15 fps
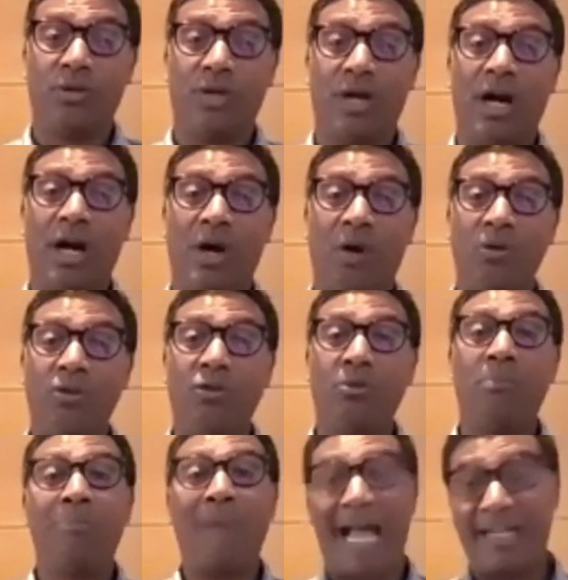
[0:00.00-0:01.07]
how to
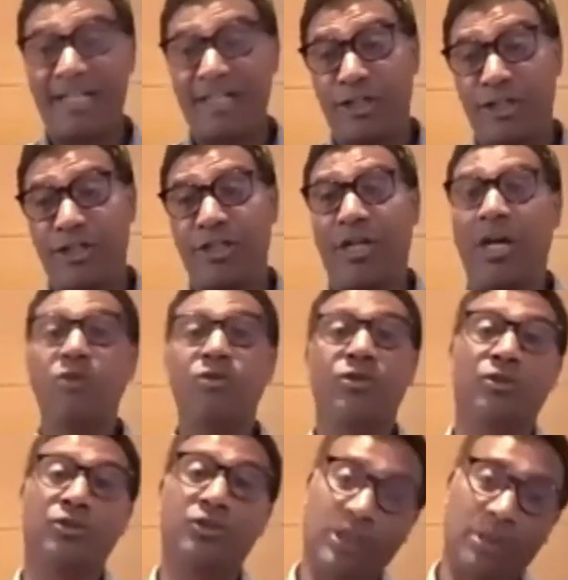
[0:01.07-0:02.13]
manage, how
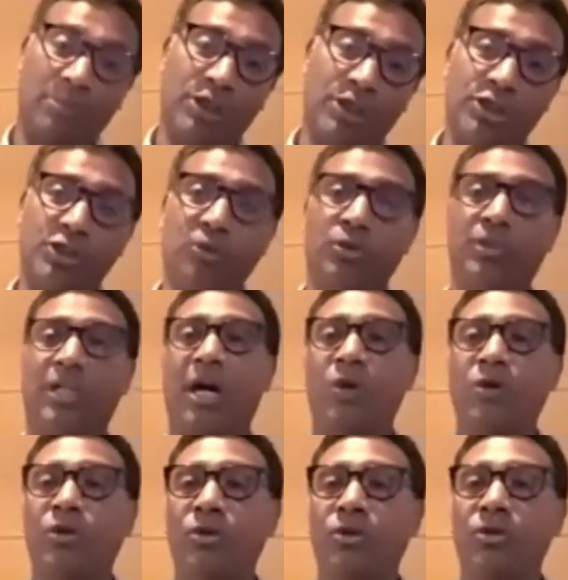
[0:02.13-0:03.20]
to troubleshoot, how
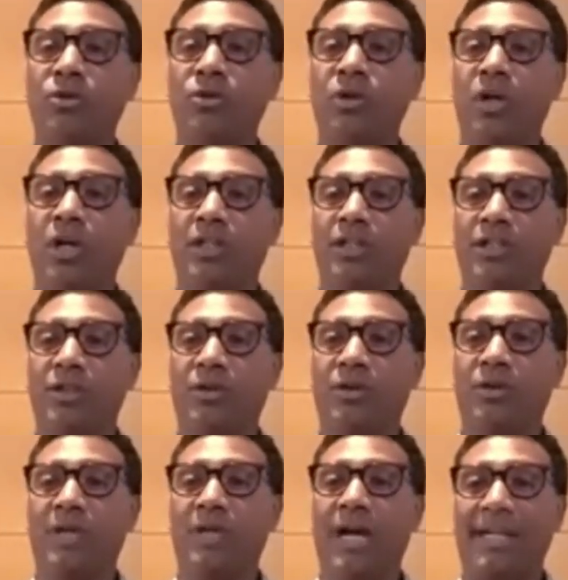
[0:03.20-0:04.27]
to,
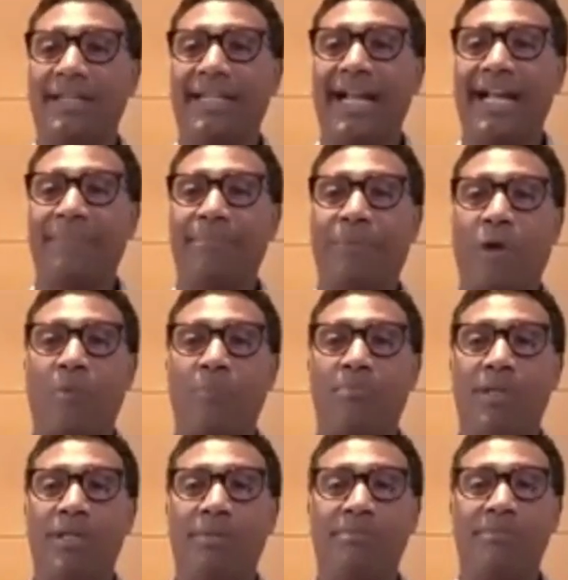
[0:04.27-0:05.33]
attack
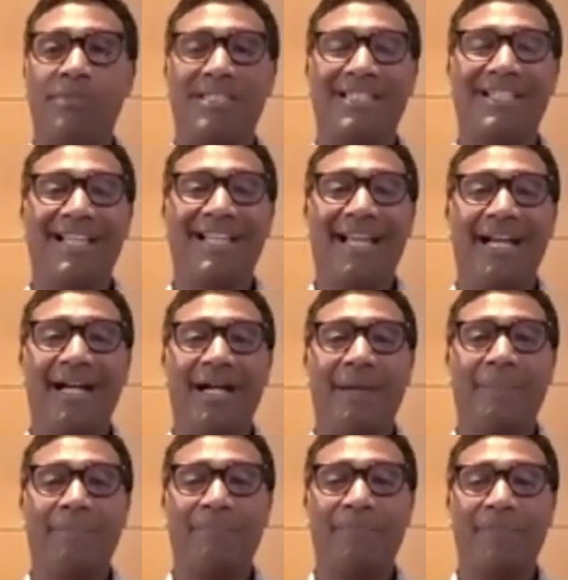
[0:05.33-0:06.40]
problems,
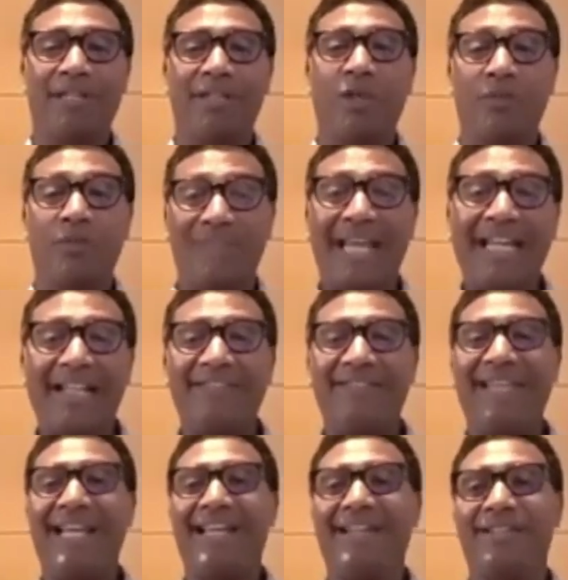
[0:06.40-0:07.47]
then and
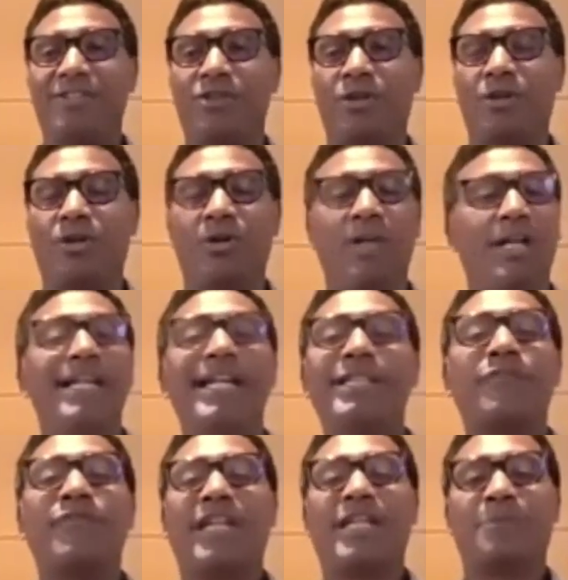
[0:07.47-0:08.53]
there. So
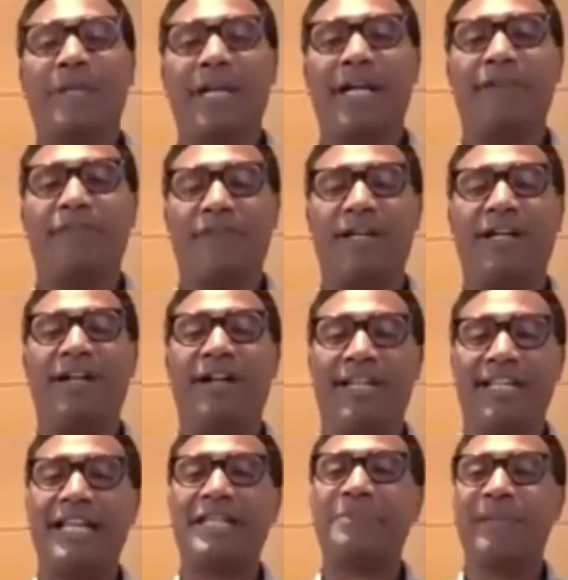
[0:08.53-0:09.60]
each of it has been a different
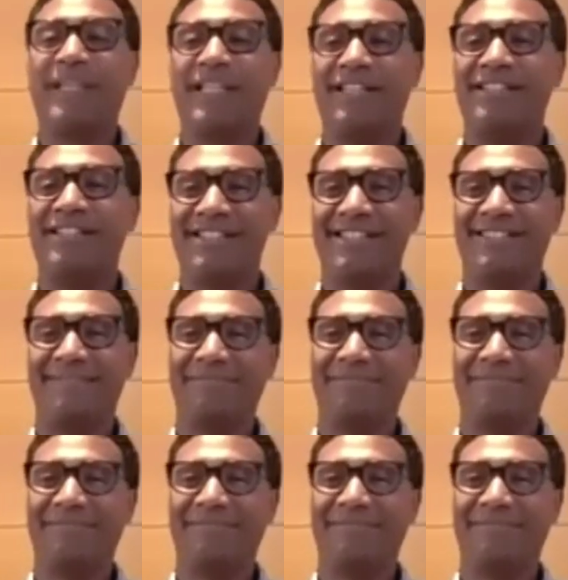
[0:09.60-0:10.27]
learning experience.